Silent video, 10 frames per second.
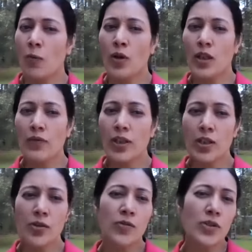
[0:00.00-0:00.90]
what do we
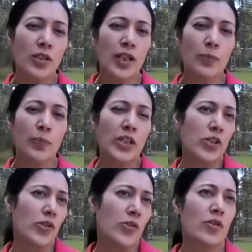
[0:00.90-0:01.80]
use to get
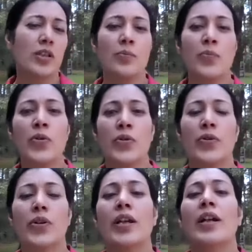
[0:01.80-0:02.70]
pictures on a
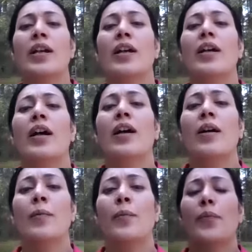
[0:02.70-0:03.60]
computer?
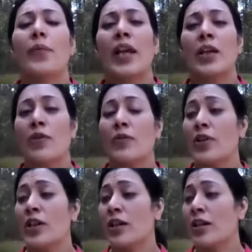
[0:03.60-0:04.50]
Like when
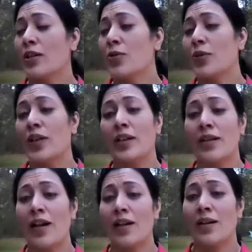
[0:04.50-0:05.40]
we are
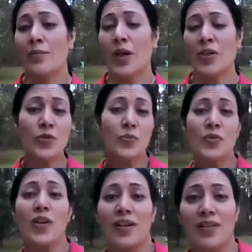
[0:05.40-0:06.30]
doing a
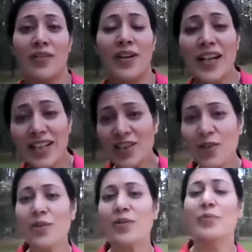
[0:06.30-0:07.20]
Zoom call, right?
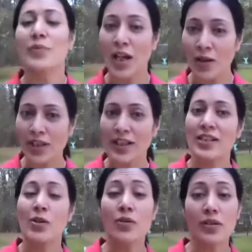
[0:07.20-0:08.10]
So now they
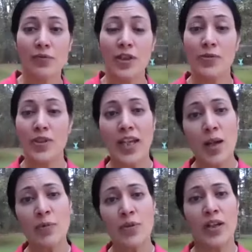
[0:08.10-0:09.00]
can say, oh, we use a
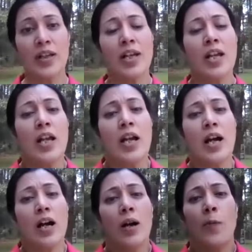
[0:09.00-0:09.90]
camera.
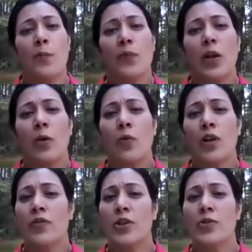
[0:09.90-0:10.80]

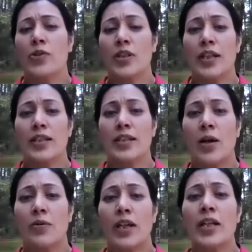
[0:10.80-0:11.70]
What do we use to get
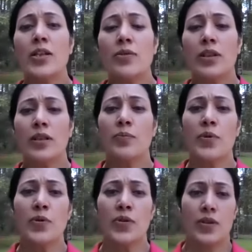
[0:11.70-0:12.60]
sound into the
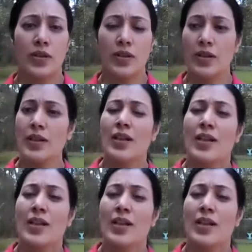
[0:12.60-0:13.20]
computer?